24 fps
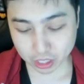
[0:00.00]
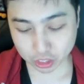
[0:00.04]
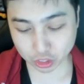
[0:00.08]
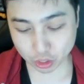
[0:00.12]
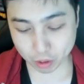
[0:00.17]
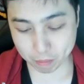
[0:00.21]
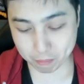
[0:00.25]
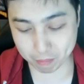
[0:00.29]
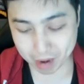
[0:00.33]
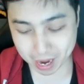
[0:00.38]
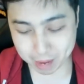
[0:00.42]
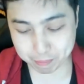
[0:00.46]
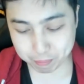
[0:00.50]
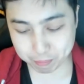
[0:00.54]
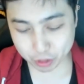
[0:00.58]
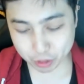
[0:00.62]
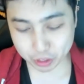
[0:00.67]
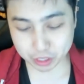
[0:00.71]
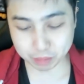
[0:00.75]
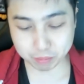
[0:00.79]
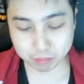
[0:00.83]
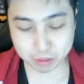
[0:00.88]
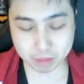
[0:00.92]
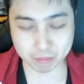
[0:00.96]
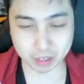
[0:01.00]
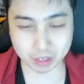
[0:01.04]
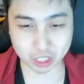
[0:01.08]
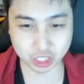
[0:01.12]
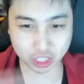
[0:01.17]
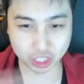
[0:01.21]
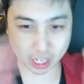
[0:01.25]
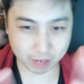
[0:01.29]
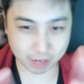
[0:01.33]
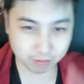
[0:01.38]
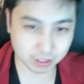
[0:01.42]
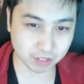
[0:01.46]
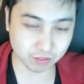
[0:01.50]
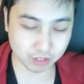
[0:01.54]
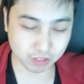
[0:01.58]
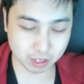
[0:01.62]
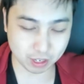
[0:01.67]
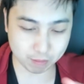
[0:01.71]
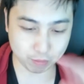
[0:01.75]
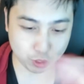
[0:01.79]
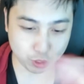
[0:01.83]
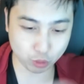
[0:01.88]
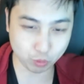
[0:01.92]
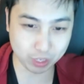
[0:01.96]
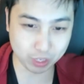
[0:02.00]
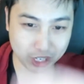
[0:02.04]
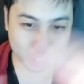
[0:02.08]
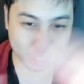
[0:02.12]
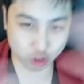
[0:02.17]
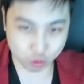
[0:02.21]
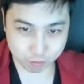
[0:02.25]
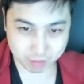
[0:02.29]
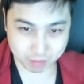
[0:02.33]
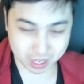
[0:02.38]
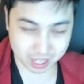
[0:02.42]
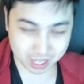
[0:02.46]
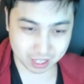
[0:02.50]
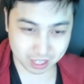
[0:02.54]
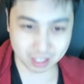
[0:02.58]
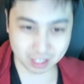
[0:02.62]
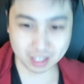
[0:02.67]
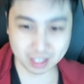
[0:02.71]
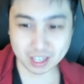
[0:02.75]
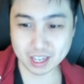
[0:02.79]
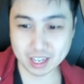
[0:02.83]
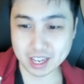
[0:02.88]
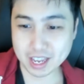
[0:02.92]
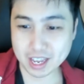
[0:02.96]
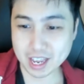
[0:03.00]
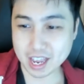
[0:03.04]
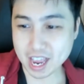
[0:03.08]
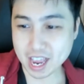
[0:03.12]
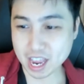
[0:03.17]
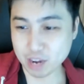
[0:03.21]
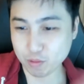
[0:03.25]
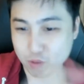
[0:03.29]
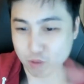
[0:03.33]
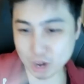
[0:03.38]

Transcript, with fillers: So my build is pretty much shapeshifting between human and